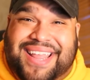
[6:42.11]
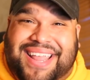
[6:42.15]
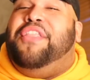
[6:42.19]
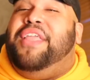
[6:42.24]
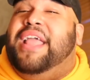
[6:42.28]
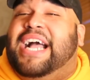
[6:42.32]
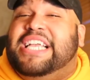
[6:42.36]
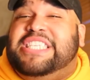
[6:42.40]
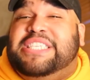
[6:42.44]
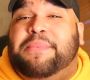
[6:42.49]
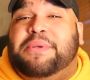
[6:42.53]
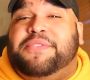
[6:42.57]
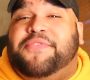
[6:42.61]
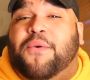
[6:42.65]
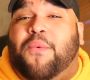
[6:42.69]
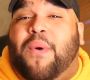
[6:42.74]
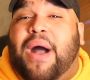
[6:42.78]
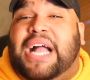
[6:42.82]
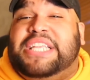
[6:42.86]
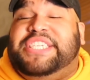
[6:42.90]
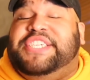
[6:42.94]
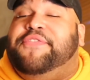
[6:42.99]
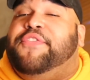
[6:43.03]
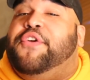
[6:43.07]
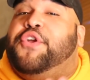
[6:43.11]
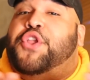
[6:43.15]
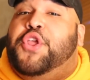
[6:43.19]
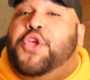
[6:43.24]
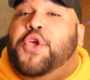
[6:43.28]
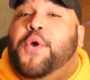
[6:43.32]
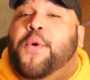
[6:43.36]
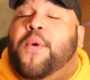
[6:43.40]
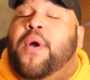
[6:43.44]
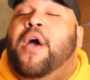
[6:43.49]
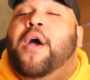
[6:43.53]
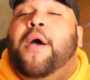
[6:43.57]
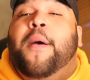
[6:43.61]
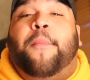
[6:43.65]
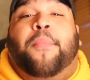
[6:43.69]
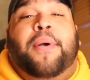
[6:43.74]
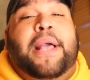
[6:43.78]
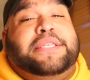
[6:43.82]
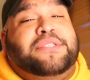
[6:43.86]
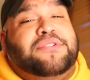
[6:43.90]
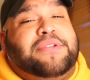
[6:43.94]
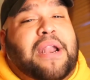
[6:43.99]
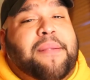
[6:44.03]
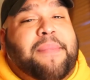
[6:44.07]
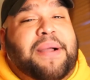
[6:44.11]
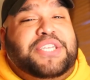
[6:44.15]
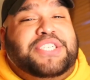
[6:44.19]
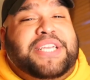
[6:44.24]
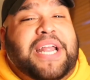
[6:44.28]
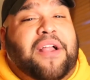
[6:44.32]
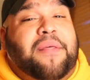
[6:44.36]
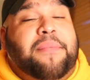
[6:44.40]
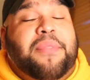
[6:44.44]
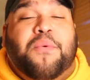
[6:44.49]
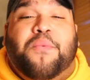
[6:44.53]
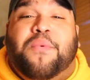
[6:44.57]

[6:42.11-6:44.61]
Thank you guys so much for watching. If you're new, please subscribe to my channel,